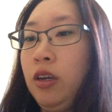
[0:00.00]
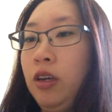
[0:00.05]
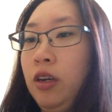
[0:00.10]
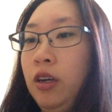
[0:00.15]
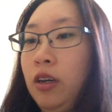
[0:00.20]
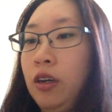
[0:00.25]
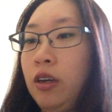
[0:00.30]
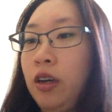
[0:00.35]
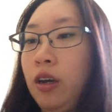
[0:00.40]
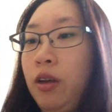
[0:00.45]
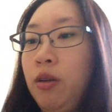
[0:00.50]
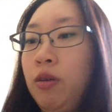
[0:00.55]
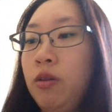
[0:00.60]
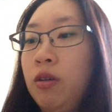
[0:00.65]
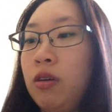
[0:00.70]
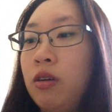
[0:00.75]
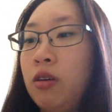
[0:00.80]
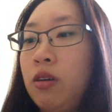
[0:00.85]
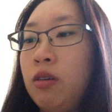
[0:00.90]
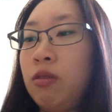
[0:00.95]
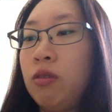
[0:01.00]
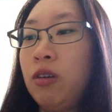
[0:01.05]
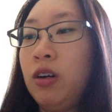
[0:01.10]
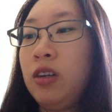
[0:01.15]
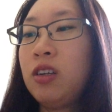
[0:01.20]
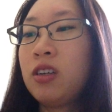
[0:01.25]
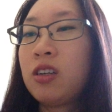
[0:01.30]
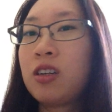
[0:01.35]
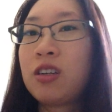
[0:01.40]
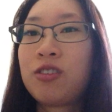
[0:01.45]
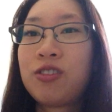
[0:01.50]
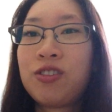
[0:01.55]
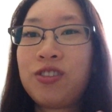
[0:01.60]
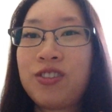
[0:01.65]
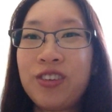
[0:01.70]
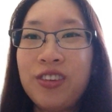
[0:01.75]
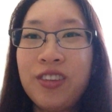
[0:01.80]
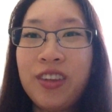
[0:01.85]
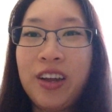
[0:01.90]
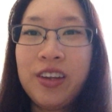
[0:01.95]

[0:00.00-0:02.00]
it can, well, I just don't